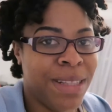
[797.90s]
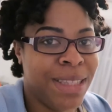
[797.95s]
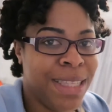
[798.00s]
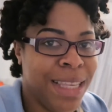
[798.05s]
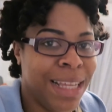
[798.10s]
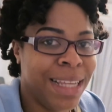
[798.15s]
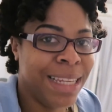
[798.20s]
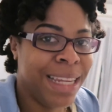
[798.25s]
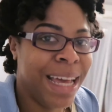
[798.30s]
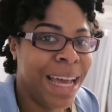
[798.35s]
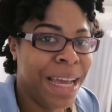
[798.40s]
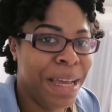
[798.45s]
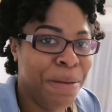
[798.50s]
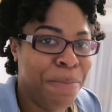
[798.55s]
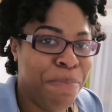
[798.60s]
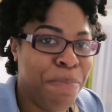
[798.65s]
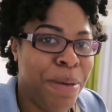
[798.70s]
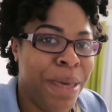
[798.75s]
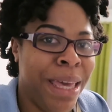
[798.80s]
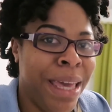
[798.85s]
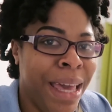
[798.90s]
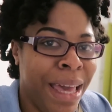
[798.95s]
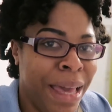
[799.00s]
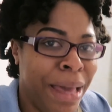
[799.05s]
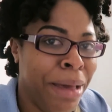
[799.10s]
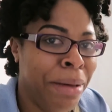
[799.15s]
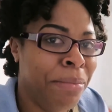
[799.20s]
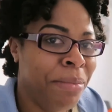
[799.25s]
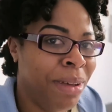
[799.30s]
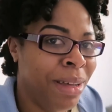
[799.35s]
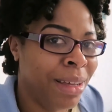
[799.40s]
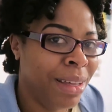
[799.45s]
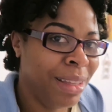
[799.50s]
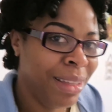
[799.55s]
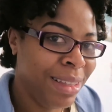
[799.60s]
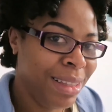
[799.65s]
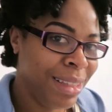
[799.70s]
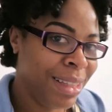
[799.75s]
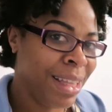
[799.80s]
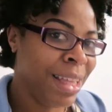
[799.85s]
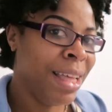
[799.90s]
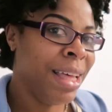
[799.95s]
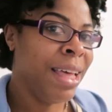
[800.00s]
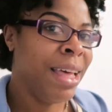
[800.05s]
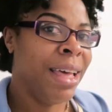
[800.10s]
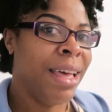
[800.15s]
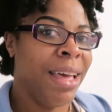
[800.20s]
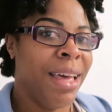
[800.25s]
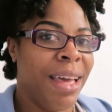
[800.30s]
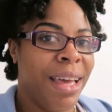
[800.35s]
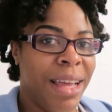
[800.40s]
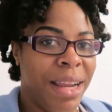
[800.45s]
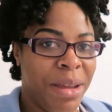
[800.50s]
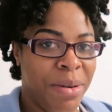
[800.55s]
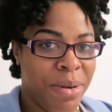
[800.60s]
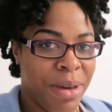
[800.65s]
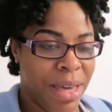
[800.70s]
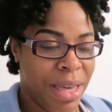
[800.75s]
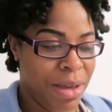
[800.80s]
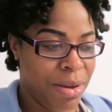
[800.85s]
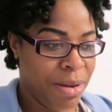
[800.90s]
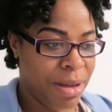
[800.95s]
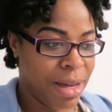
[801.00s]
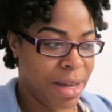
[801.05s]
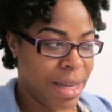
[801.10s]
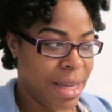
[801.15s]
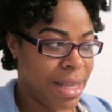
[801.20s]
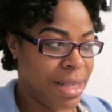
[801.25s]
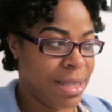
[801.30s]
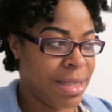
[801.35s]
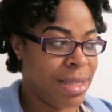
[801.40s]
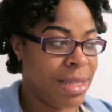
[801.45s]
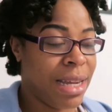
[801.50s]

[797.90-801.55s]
until 9 p.m anyway you guys